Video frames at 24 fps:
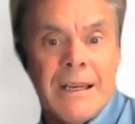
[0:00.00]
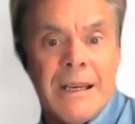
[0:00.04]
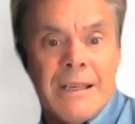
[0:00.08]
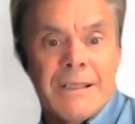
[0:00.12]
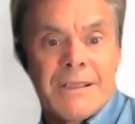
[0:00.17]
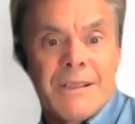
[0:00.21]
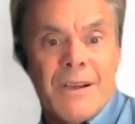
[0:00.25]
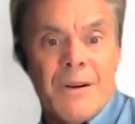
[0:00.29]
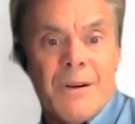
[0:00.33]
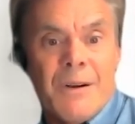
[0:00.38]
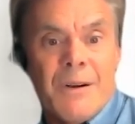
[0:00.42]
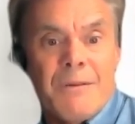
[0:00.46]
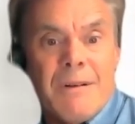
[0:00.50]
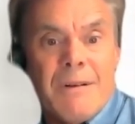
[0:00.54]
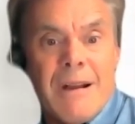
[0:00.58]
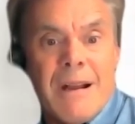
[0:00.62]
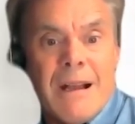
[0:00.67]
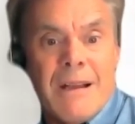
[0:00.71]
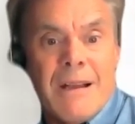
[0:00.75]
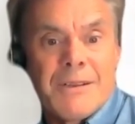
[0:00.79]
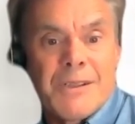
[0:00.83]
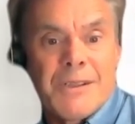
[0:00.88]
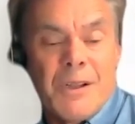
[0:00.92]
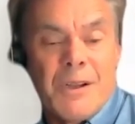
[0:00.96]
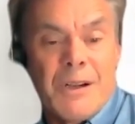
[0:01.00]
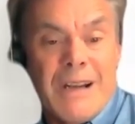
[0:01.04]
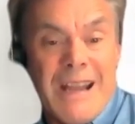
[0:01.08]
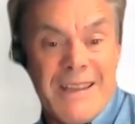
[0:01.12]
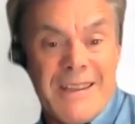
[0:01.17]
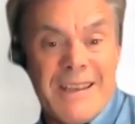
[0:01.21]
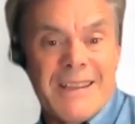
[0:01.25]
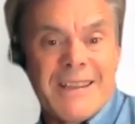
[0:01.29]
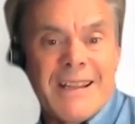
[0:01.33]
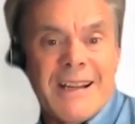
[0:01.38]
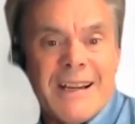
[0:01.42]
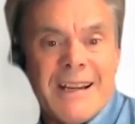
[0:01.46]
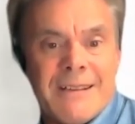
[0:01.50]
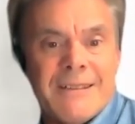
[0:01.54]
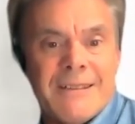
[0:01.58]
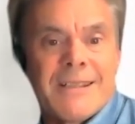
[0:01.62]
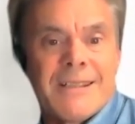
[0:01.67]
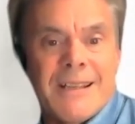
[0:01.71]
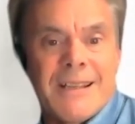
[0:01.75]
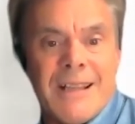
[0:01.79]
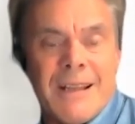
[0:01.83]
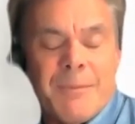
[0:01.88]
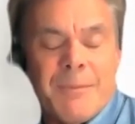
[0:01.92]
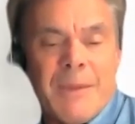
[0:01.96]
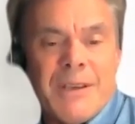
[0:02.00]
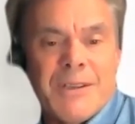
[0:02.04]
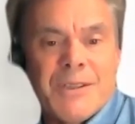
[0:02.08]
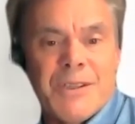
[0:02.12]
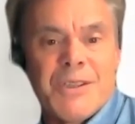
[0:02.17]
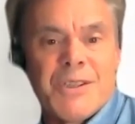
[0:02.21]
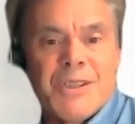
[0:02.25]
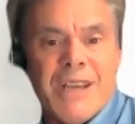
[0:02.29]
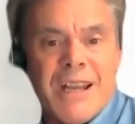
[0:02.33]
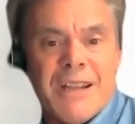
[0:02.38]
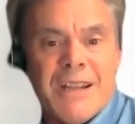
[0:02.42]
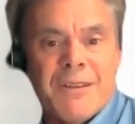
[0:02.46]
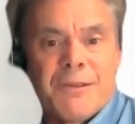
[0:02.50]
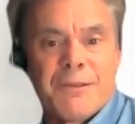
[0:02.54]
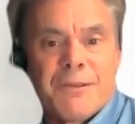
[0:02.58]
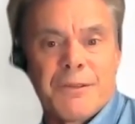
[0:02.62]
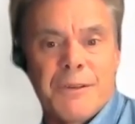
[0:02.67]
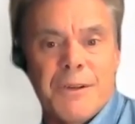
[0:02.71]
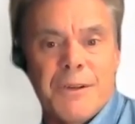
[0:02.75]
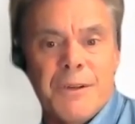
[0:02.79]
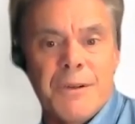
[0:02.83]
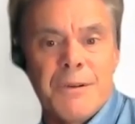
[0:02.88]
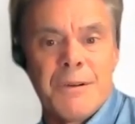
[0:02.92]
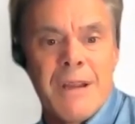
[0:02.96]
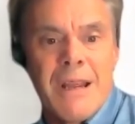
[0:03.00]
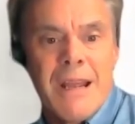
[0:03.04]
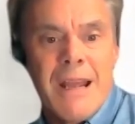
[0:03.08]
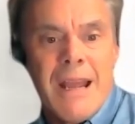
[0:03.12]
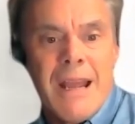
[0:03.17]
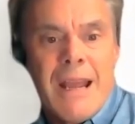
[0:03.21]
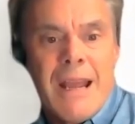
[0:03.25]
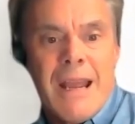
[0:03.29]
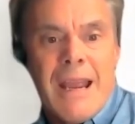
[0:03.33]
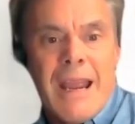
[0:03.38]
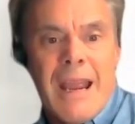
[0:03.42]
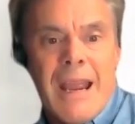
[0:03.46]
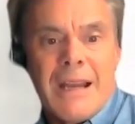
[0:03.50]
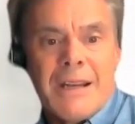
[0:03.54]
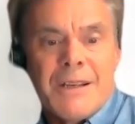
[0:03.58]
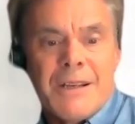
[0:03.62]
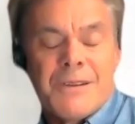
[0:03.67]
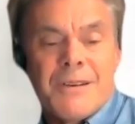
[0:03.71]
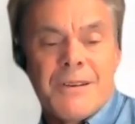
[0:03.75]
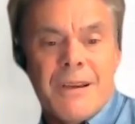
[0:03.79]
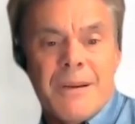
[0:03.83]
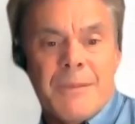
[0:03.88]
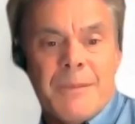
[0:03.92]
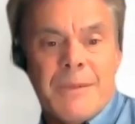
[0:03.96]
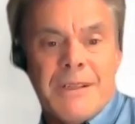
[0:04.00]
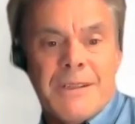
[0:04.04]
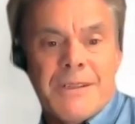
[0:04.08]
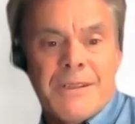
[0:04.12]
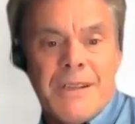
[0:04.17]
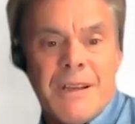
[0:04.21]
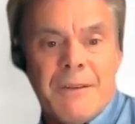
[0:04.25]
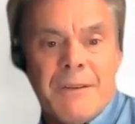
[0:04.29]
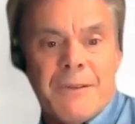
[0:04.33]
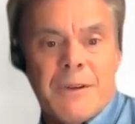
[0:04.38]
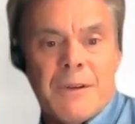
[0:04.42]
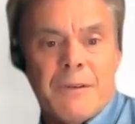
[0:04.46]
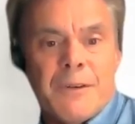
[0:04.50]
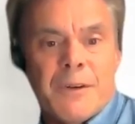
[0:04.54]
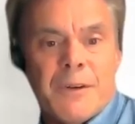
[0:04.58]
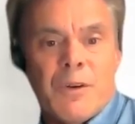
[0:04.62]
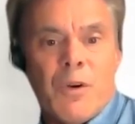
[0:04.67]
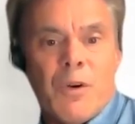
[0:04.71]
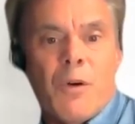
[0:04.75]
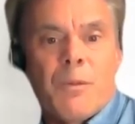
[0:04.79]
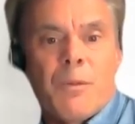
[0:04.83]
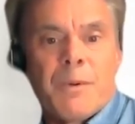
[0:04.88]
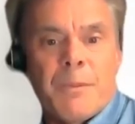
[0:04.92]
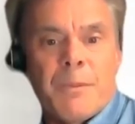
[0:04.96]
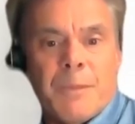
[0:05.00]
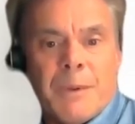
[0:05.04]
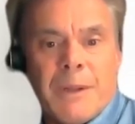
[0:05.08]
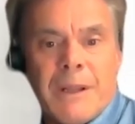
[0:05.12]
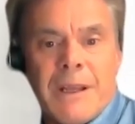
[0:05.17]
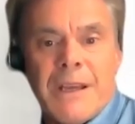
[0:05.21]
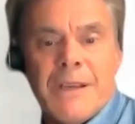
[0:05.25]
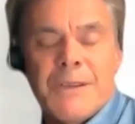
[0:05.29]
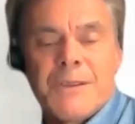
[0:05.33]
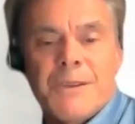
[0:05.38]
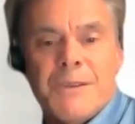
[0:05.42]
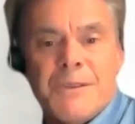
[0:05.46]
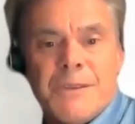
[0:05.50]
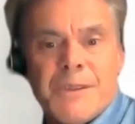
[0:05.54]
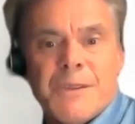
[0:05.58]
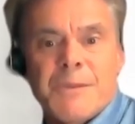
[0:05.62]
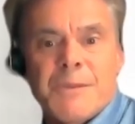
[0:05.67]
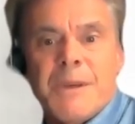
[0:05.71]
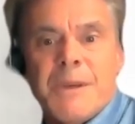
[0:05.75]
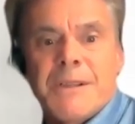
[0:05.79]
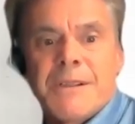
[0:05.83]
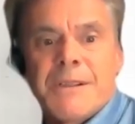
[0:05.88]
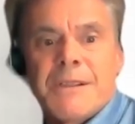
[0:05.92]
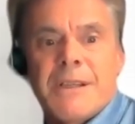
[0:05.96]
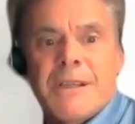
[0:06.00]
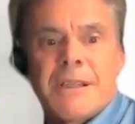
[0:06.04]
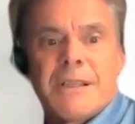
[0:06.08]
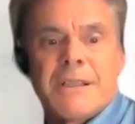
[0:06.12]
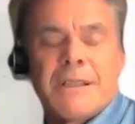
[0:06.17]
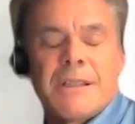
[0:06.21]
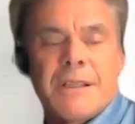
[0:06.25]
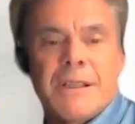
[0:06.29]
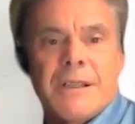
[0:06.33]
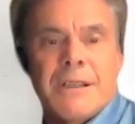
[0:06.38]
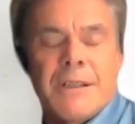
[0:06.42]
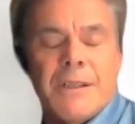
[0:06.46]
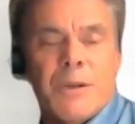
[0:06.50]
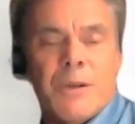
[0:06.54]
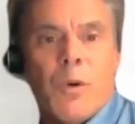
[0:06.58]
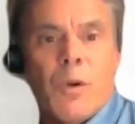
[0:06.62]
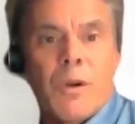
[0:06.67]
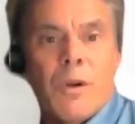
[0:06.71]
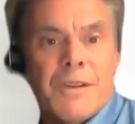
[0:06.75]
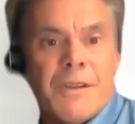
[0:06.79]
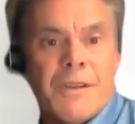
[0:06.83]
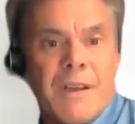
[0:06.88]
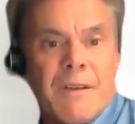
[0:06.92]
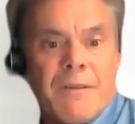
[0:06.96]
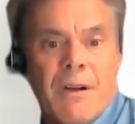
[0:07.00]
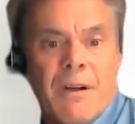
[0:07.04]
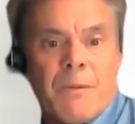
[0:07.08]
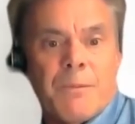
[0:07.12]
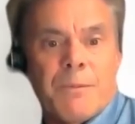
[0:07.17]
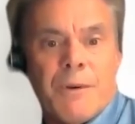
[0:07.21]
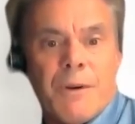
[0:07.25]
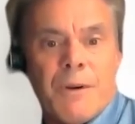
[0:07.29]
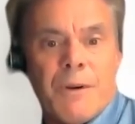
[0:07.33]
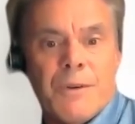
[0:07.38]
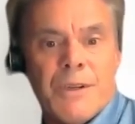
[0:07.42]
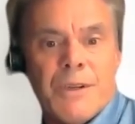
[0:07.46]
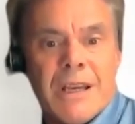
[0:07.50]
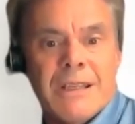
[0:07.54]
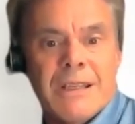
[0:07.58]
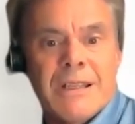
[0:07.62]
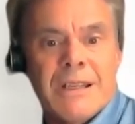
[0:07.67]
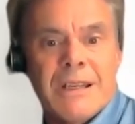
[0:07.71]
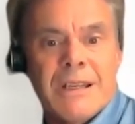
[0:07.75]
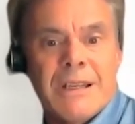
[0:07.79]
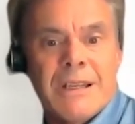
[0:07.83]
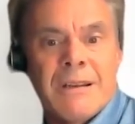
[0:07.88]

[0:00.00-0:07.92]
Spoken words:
So slowly, I think that message is getting through, and it's difficult for corporate players to dismiss that the quality of our project.